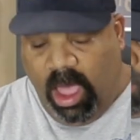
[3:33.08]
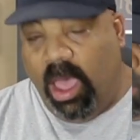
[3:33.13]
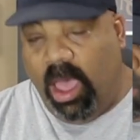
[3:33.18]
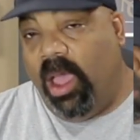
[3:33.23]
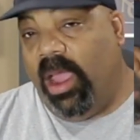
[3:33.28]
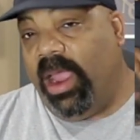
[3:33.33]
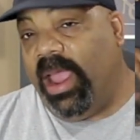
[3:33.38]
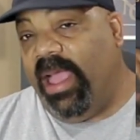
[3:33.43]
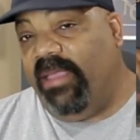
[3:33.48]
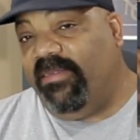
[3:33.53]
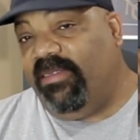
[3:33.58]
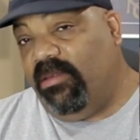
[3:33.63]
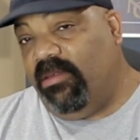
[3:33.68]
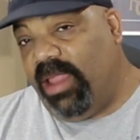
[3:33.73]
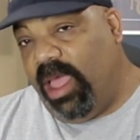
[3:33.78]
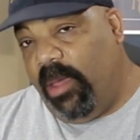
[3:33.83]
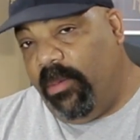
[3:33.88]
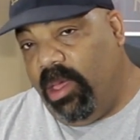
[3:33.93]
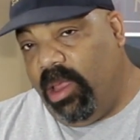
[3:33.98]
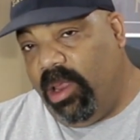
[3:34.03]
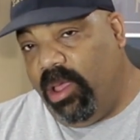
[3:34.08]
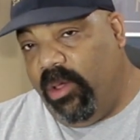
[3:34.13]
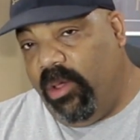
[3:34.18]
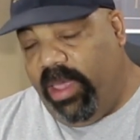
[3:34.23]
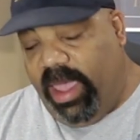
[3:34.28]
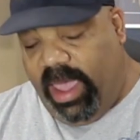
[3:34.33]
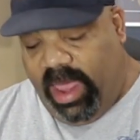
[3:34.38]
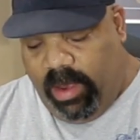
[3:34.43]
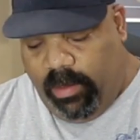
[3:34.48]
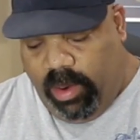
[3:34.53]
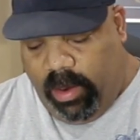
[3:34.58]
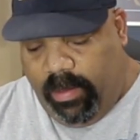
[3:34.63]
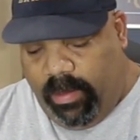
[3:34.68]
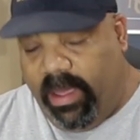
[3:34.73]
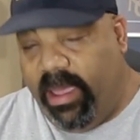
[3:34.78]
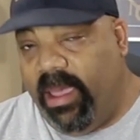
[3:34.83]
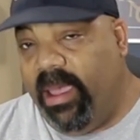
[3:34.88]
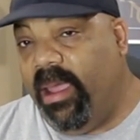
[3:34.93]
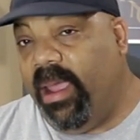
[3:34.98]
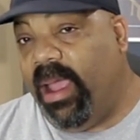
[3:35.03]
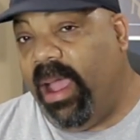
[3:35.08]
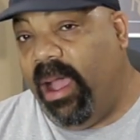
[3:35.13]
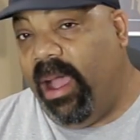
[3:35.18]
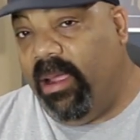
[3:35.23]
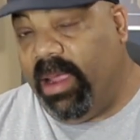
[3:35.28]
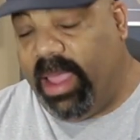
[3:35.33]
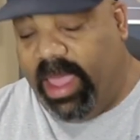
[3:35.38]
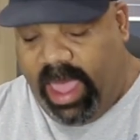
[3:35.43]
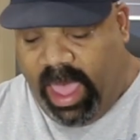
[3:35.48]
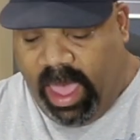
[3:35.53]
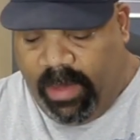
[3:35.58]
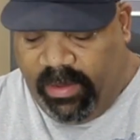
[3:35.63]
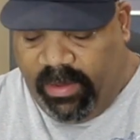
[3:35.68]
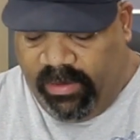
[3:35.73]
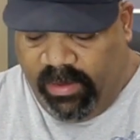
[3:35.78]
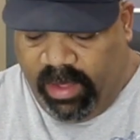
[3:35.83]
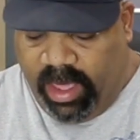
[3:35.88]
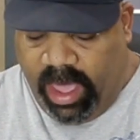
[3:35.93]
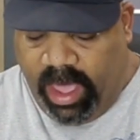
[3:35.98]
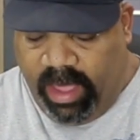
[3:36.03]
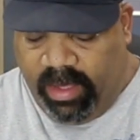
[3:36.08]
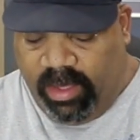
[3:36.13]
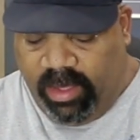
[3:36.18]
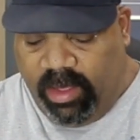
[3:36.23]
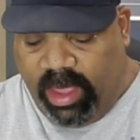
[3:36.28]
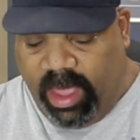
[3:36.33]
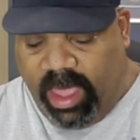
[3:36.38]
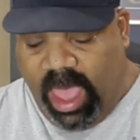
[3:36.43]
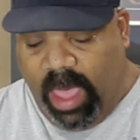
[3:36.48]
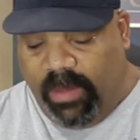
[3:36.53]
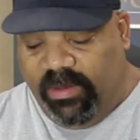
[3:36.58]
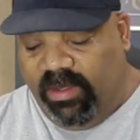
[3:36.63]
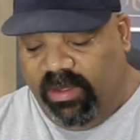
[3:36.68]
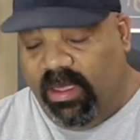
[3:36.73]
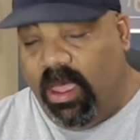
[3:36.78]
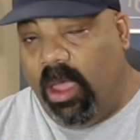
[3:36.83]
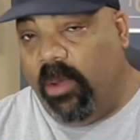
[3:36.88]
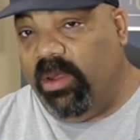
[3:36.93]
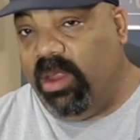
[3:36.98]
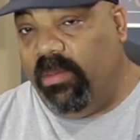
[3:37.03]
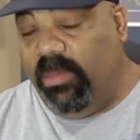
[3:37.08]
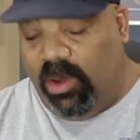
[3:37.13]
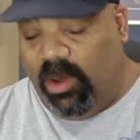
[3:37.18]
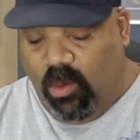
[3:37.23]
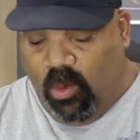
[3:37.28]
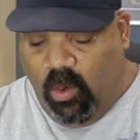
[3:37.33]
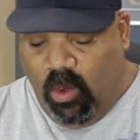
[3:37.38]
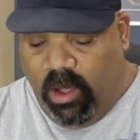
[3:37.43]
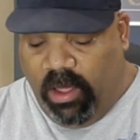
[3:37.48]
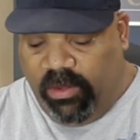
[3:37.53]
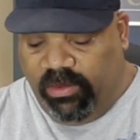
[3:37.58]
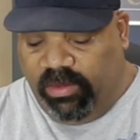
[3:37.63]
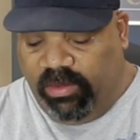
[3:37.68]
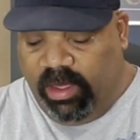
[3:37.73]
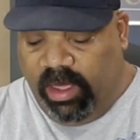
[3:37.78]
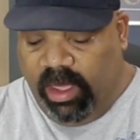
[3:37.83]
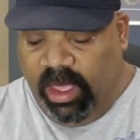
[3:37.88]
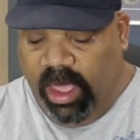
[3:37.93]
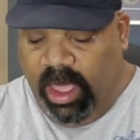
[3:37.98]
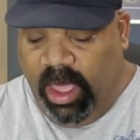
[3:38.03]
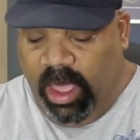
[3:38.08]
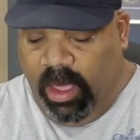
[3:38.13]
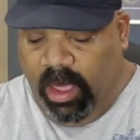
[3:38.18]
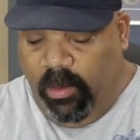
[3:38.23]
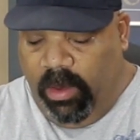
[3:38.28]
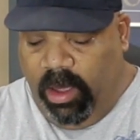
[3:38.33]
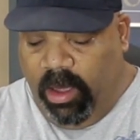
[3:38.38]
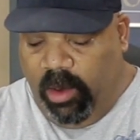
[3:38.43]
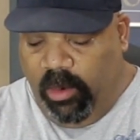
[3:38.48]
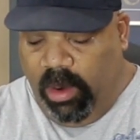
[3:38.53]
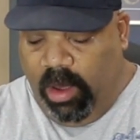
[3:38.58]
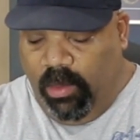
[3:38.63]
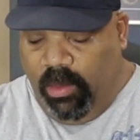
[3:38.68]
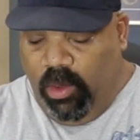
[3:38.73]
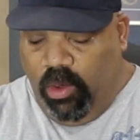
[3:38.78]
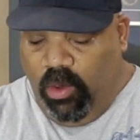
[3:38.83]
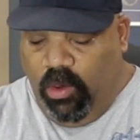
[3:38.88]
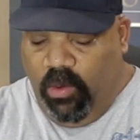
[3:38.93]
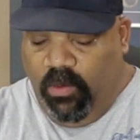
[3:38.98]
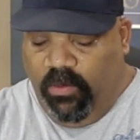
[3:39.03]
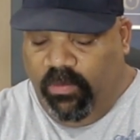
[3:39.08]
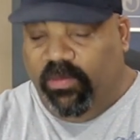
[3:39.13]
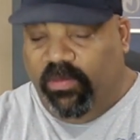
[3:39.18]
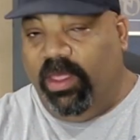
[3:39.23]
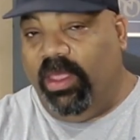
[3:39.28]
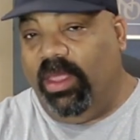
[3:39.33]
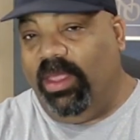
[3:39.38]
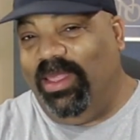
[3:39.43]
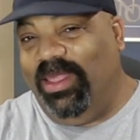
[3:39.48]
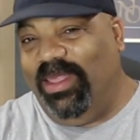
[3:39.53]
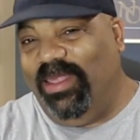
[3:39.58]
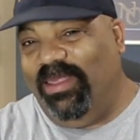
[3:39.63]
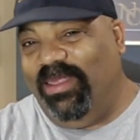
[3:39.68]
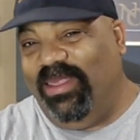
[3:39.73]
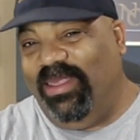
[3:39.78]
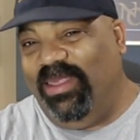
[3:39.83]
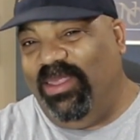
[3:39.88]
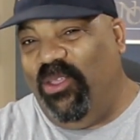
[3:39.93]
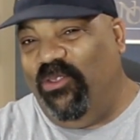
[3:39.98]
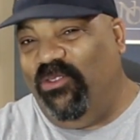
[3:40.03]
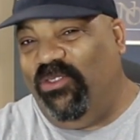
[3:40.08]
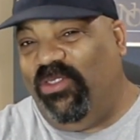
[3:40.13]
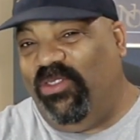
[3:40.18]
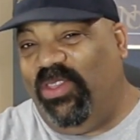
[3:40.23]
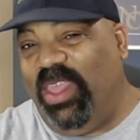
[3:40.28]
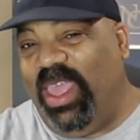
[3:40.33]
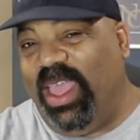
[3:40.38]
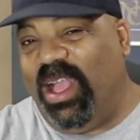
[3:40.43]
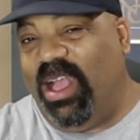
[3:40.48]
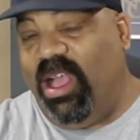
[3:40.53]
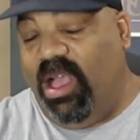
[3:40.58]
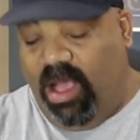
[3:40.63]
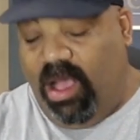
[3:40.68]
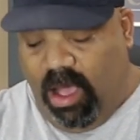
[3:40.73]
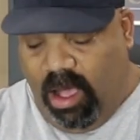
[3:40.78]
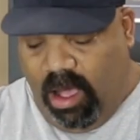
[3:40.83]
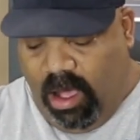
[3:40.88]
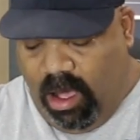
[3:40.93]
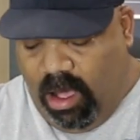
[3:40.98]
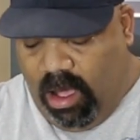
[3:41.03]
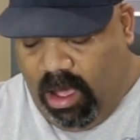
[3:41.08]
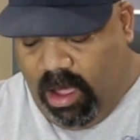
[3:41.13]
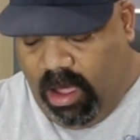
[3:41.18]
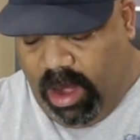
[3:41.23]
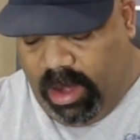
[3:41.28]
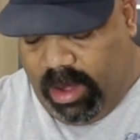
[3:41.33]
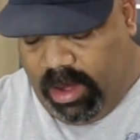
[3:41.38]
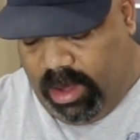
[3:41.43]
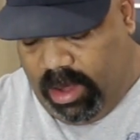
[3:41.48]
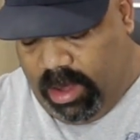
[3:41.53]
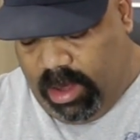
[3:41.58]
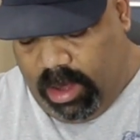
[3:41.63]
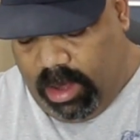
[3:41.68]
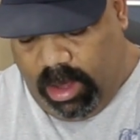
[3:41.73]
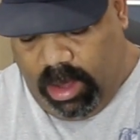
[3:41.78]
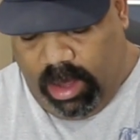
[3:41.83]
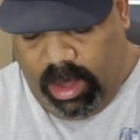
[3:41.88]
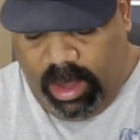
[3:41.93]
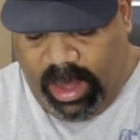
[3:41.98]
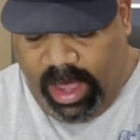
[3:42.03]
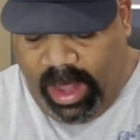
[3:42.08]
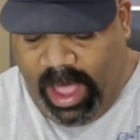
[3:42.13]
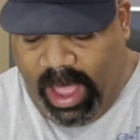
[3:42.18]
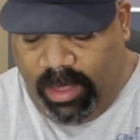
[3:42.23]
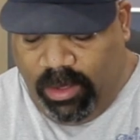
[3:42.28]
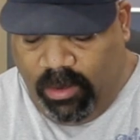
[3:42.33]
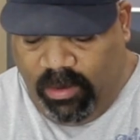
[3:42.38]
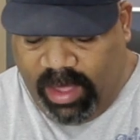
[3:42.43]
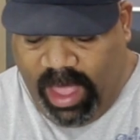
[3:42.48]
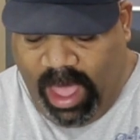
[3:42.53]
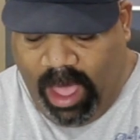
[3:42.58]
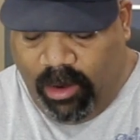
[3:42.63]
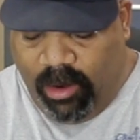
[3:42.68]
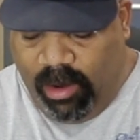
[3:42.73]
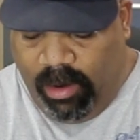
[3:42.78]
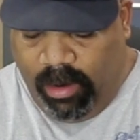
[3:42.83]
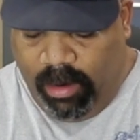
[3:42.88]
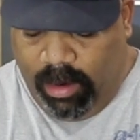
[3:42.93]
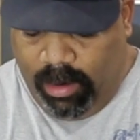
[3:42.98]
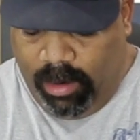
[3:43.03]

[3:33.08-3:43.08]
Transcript: All right, guys, so now we're going to go ahead and prepare our cabbage, okay? So the cabbage has already been washed. We're going to remove those thick, hard, those outer